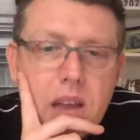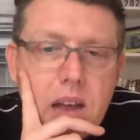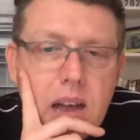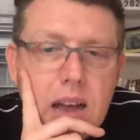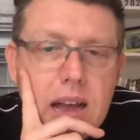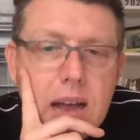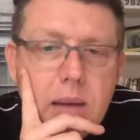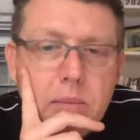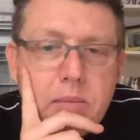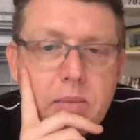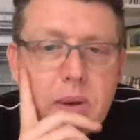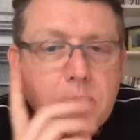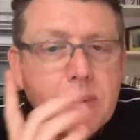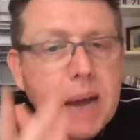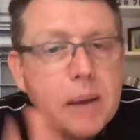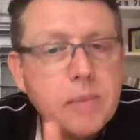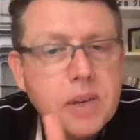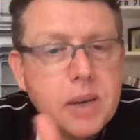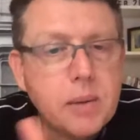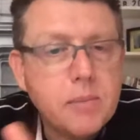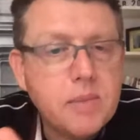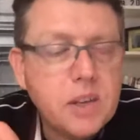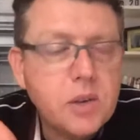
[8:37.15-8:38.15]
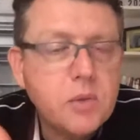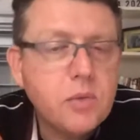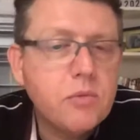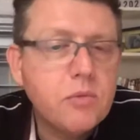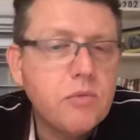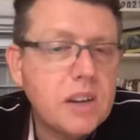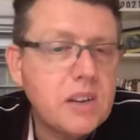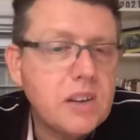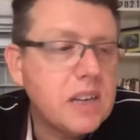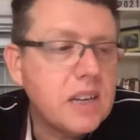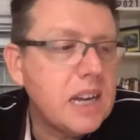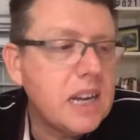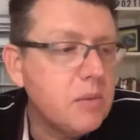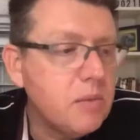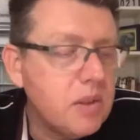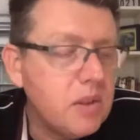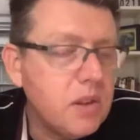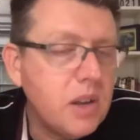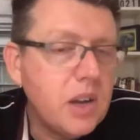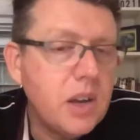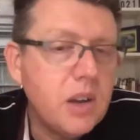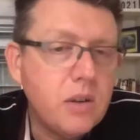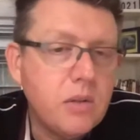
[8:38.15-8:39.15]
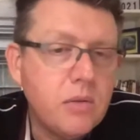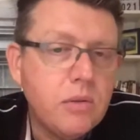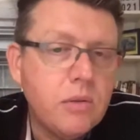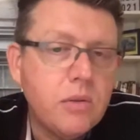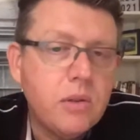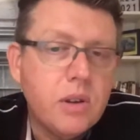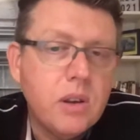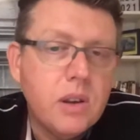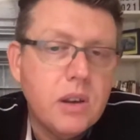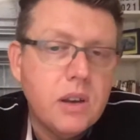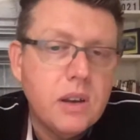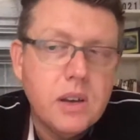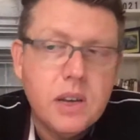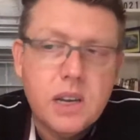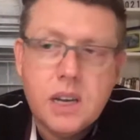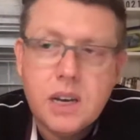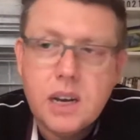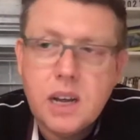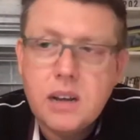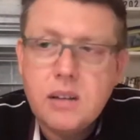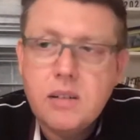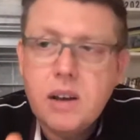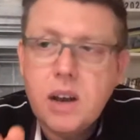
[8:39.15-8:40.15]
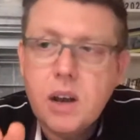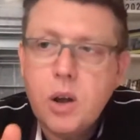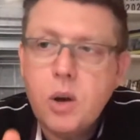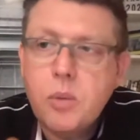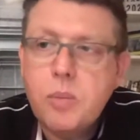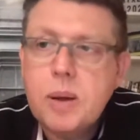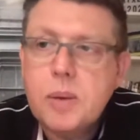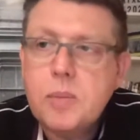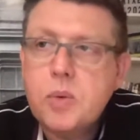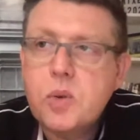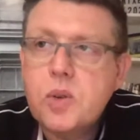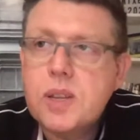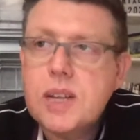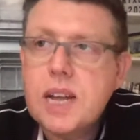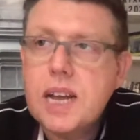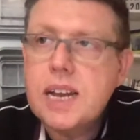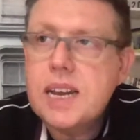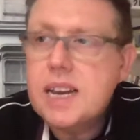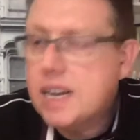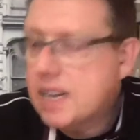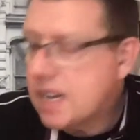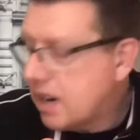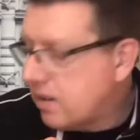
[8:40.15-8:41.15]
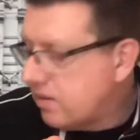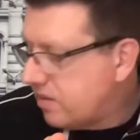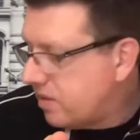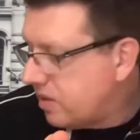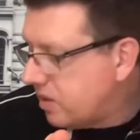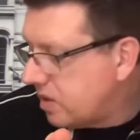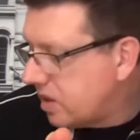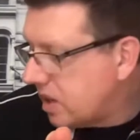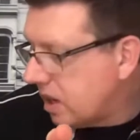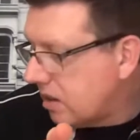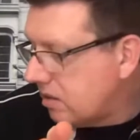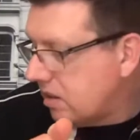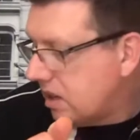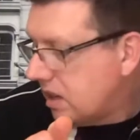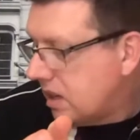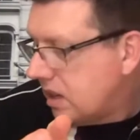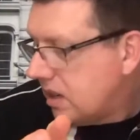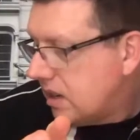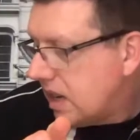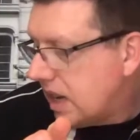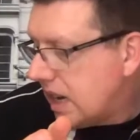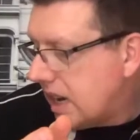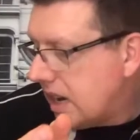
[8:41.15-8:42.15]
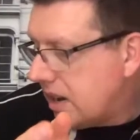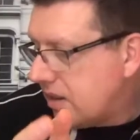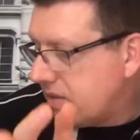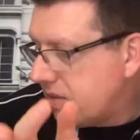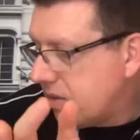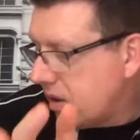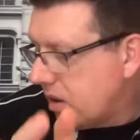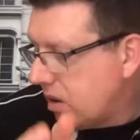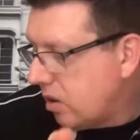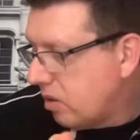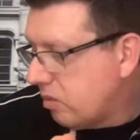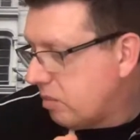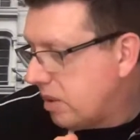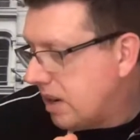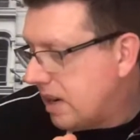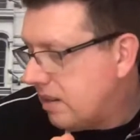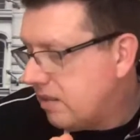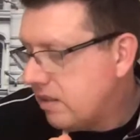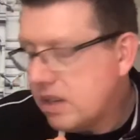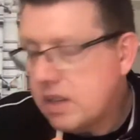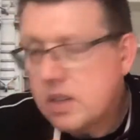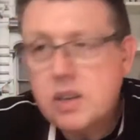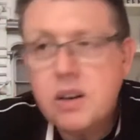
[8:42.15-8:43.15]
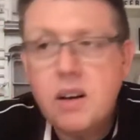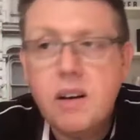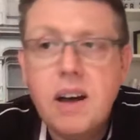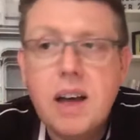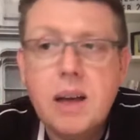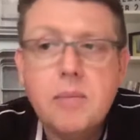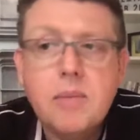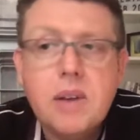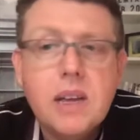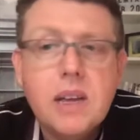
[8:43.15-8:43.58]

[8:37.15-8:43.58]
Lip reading: But perhaps some of this will resonate with you. A lot of people stay in their comfort zone for a long period of time